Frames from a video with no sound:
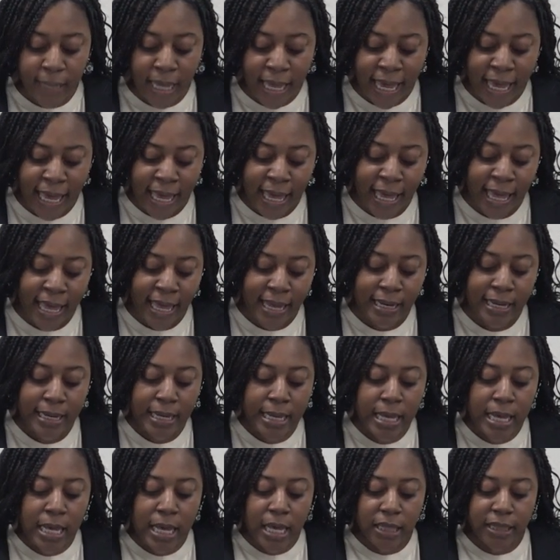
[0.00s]
And
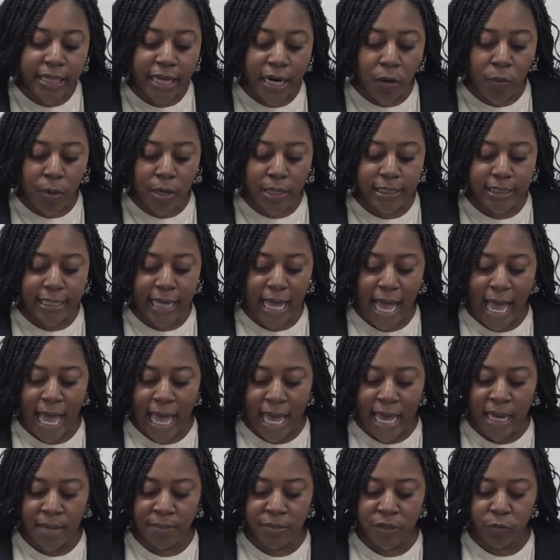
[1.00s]
there were
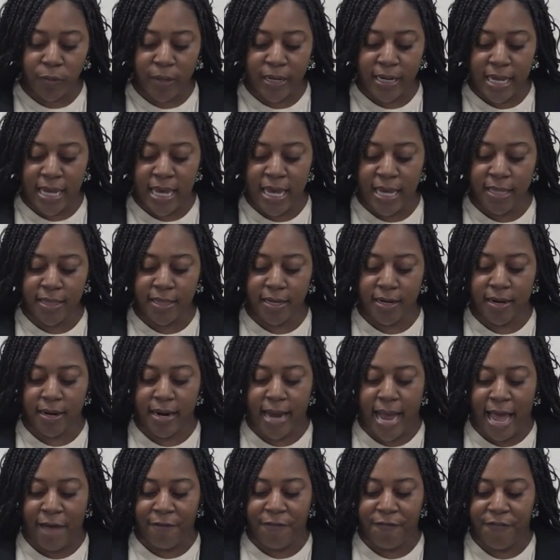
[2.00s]
times when either
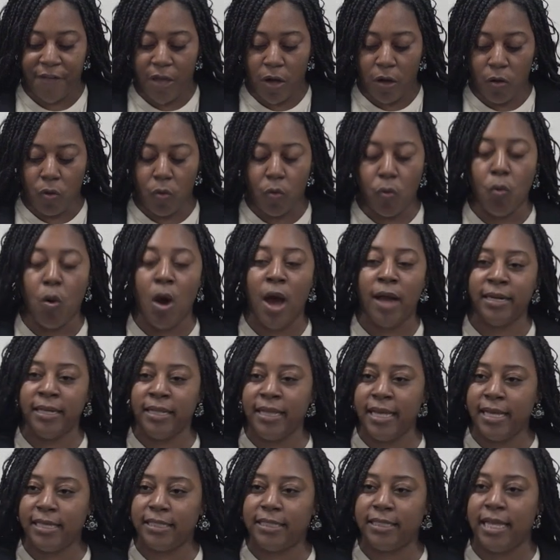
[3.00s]
I felt one of
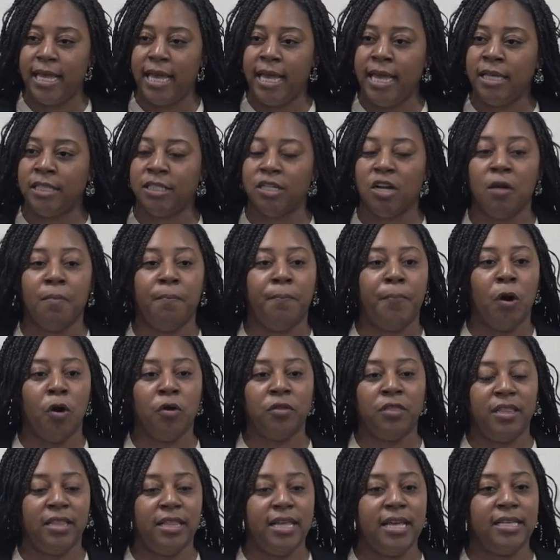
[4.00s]
these things or
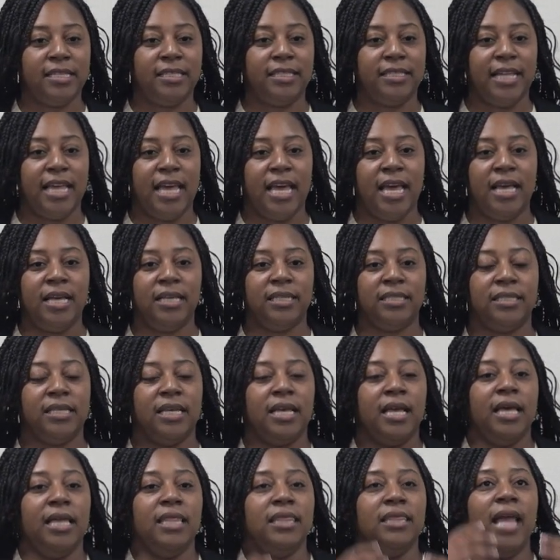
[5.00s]
both of these things,
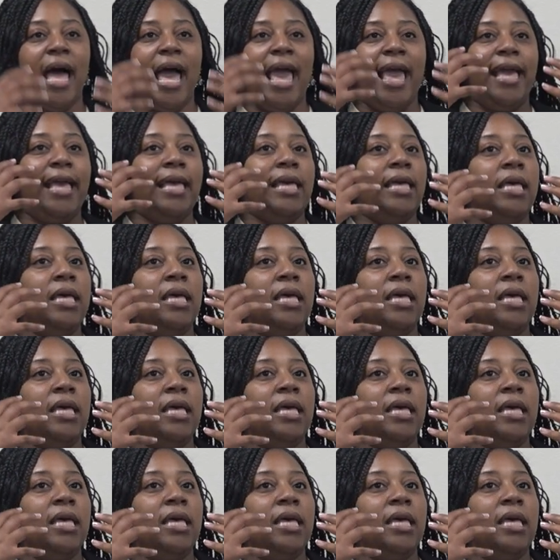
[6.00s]
like,